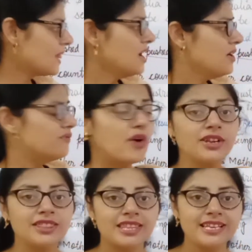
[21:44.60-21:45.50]

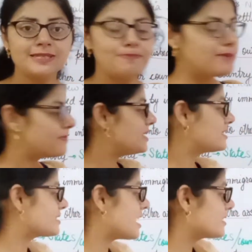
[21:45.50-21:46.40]
what these people
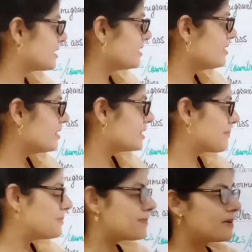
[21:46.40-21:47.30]
started, the
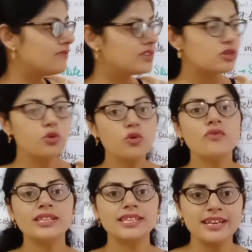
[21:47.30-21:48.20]
people who
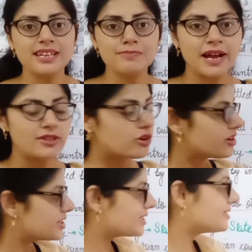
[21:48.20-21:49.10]
were there in
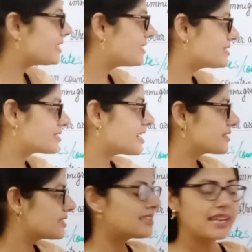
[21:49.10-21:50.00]
minority, they
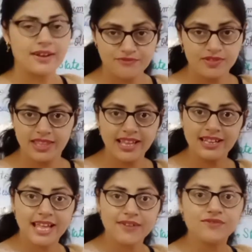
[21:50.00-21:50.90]

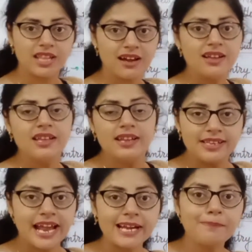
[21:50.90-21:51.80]
left
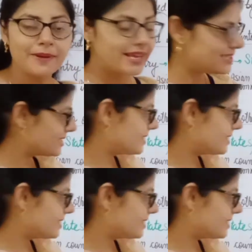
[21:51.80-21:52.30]
that place